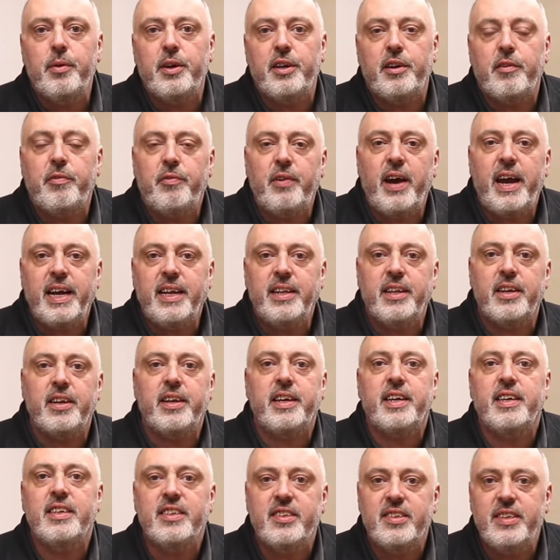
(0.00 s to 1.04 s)
with the fact that
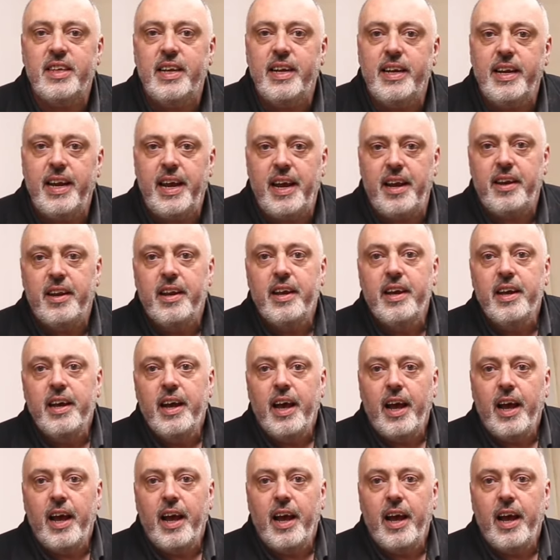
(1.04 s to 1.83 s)
I can still let